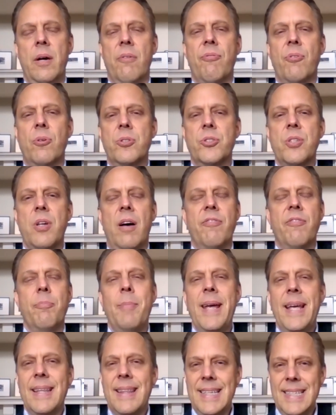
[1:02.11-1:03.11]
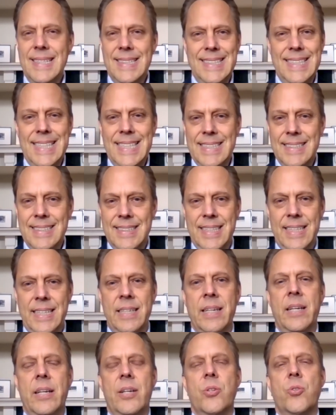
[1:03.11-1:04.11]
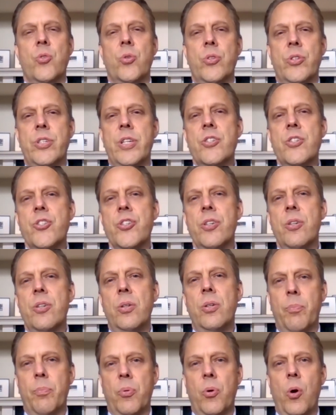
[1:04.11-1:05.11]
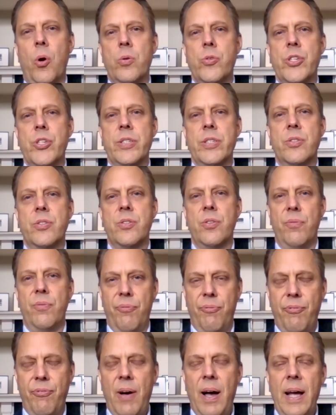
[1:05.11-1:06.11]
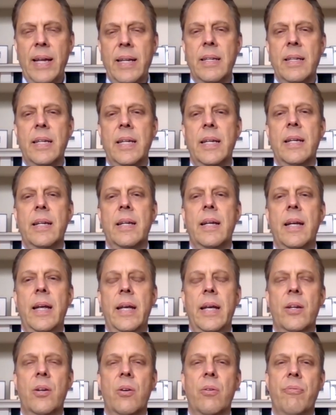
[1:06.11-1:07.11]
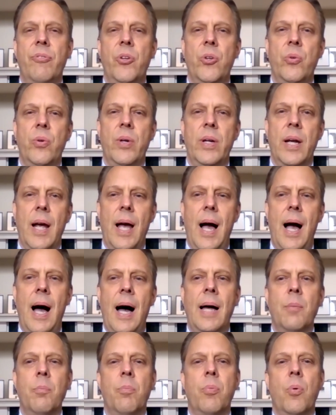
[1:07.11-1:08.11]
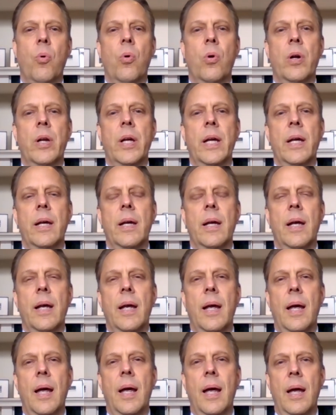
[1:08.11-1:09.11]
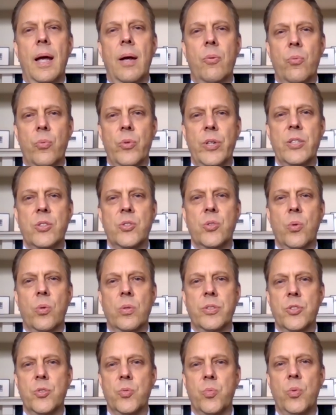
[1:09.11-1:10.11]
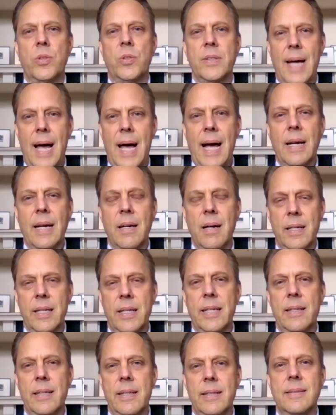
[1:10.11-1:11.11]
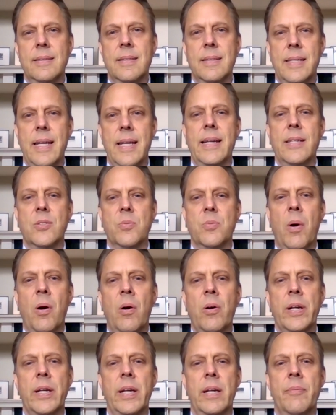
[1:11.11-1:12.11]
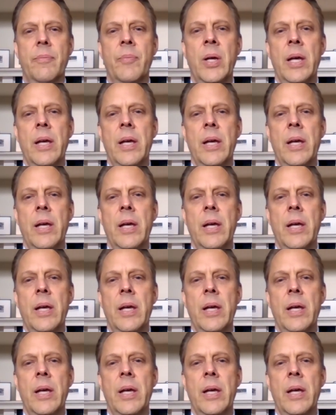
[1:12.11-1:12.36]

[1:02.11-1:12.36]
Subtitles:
First off, make things easy. Traditional approaches to finding, interviewing, onboarding resources will not cut it in today's market.